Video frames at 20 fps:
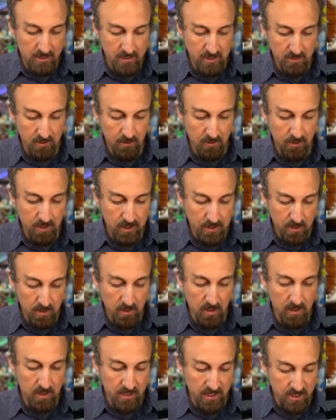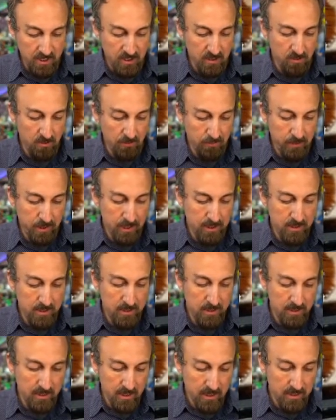So these are additional
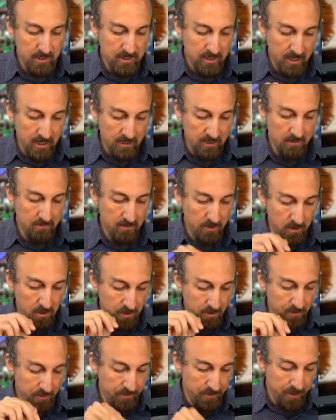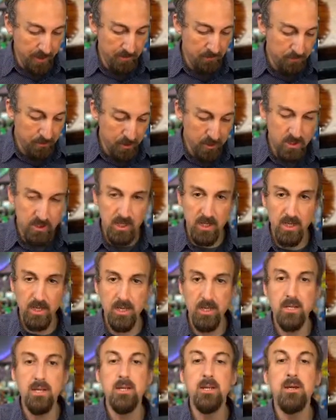pieces inside the mold that push
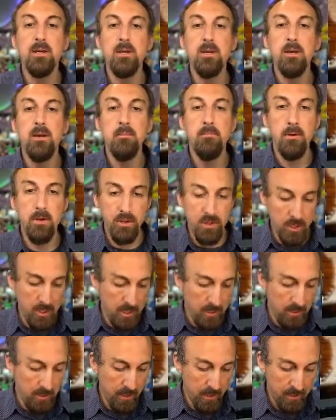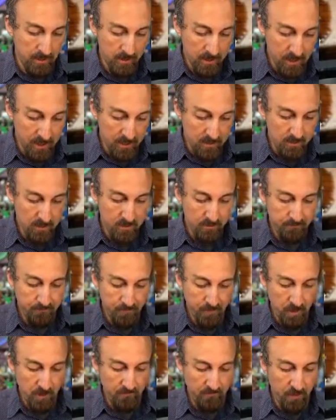in But then like this,
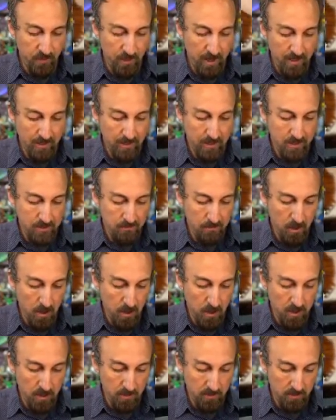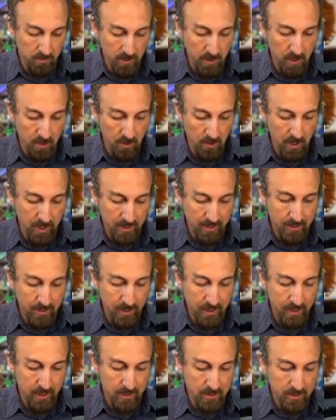if you had this part held like
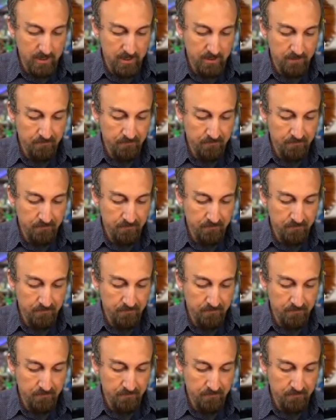this,